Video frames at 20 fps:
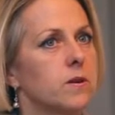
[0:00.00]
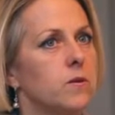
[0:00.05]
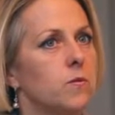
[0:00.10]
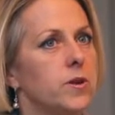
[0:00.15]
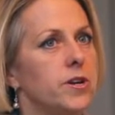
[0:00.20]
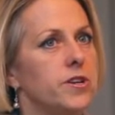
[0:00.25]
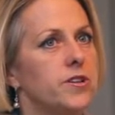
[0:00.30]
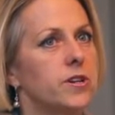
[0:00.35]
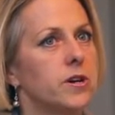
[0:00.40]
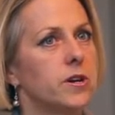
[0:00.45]

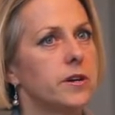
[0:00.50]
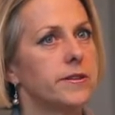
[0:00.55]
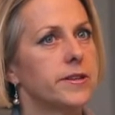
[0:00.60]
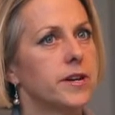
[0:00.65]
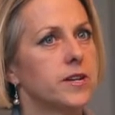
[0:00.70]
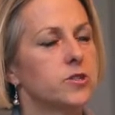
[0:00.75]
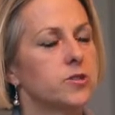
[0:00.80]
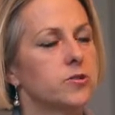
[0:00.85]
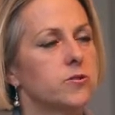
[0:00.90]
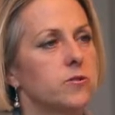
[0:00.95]
we tied
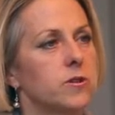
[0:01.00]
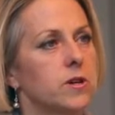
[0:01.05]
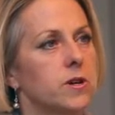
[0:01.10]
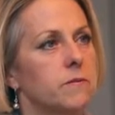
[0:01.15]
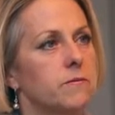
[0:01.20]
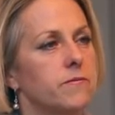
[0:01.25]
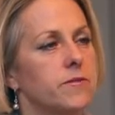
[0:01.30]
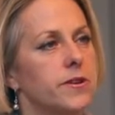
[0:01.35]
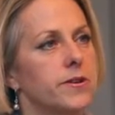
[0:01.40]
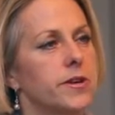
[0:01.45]
that all
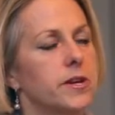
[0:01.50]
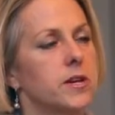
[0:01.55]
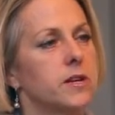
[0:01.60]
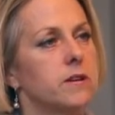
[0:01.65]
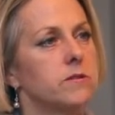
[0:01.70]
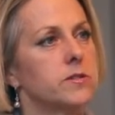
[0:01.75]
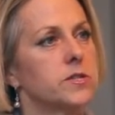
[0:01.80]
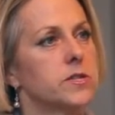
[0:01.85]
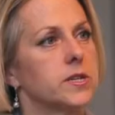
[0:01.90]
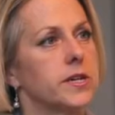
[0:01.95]
up very
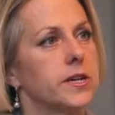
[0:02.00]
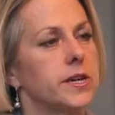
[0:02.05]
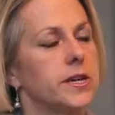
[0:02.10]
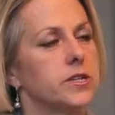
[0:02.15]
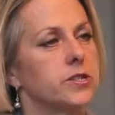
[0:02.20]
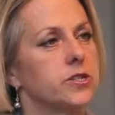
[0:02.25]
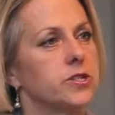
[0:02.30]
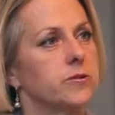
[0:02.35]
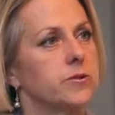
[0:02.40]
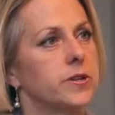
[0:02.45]
closely
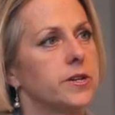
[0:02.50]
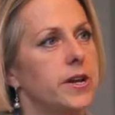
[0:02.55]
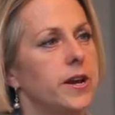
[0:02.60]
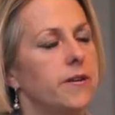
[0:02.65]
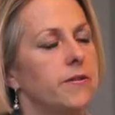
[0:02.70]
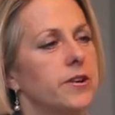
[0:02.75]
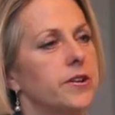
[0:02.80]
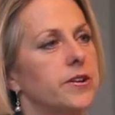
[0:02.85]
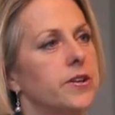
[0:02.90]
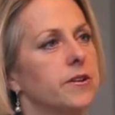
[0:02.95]
into a
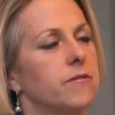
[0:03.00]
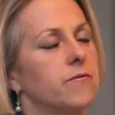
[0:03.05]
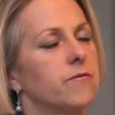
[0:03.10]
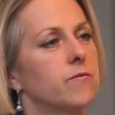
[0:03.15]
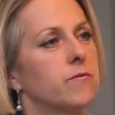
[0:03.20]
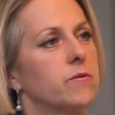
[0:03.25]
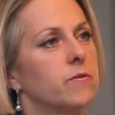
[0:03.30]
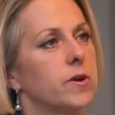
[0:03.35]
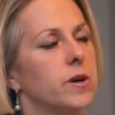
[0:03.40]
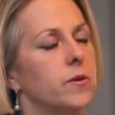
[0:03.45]
narrative
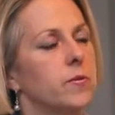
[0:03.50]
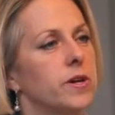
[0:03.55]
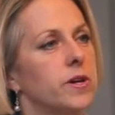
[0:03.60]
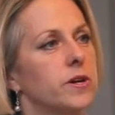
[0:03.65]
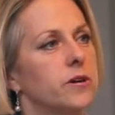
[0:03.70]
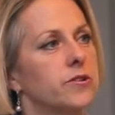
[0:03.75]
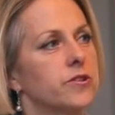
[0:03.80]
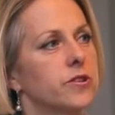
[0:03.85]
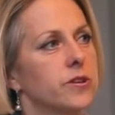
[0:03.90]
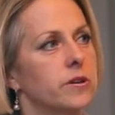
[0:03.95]
where we
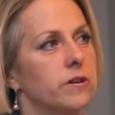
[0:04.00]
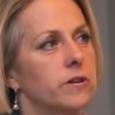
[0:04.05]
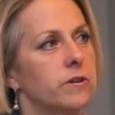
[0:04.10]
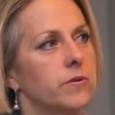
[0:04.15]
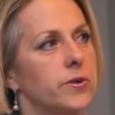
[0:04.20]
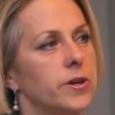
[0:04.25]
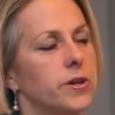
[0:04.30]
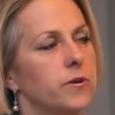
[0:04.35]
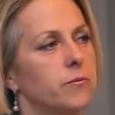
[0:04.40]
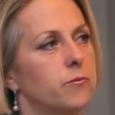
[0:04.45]

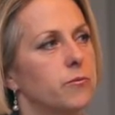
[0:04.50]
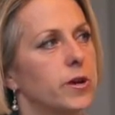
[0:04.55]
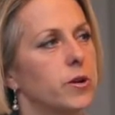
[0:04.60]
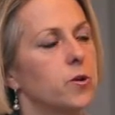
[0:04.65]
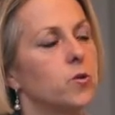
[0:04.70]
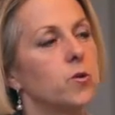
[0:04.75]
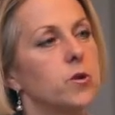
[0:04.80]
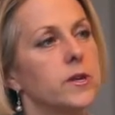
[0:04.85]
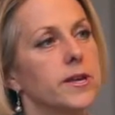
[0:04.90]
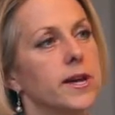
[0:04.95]
could bring
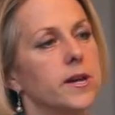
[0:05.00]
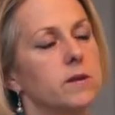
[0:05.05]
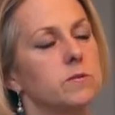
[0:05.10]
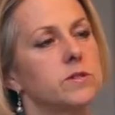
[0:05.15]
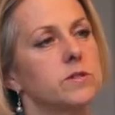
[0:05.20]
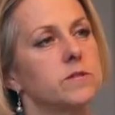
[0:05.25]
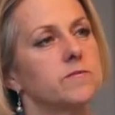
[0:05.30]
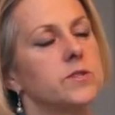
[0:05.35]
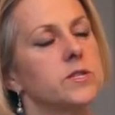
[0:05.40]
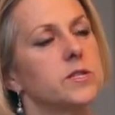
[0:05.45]
all the
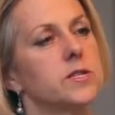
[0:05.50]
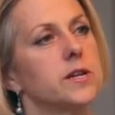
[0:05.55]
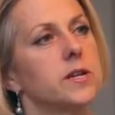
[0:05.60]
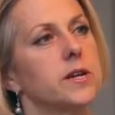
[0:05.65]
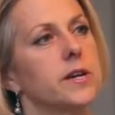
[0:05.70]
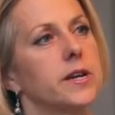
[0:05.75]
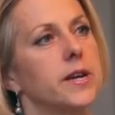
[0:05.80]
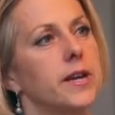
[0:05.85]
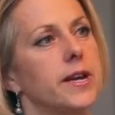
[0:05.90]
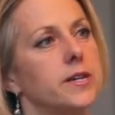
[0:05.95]
elements of
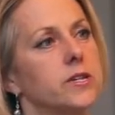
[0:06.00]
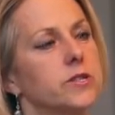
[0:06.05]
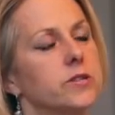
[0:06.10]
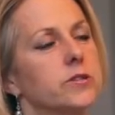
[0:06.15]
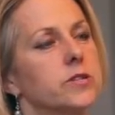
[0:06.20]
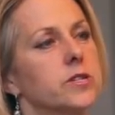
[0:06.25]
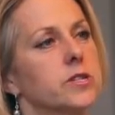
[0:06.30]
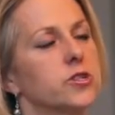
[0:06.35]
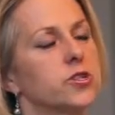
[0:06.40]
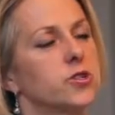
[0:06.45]
design
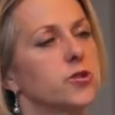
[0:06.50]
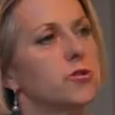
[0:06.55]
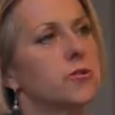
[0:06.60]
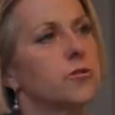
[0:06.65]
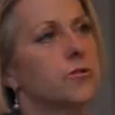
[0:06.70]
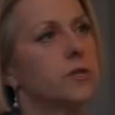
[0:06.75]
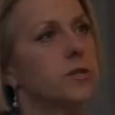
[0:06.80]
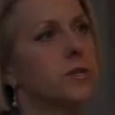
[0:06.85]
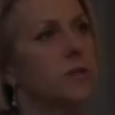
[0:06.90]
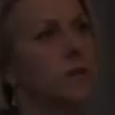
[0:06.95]
into that story.